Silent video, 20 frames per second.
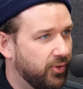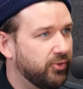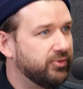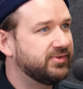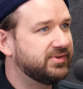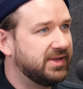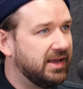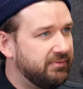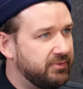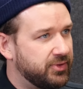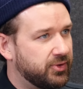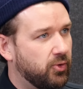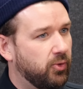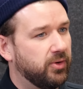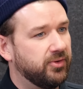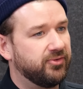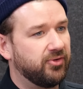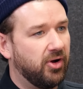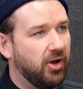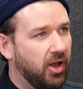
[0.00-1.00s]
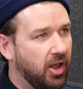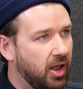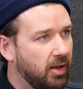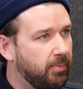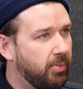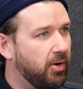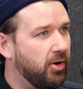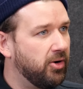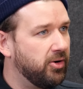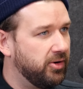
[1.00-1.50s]
Those seventh chords are all
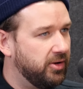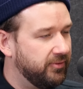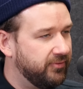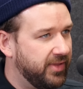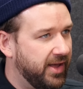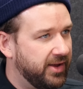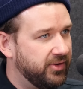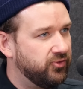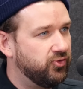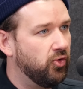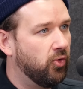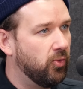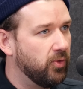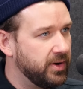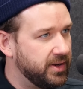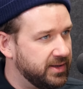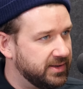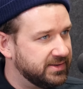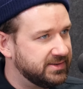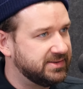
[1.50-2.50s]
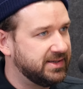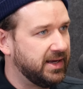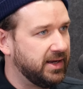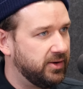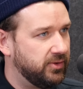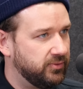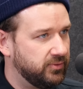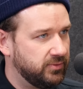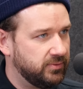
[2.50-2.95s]
part of that Dorian sound.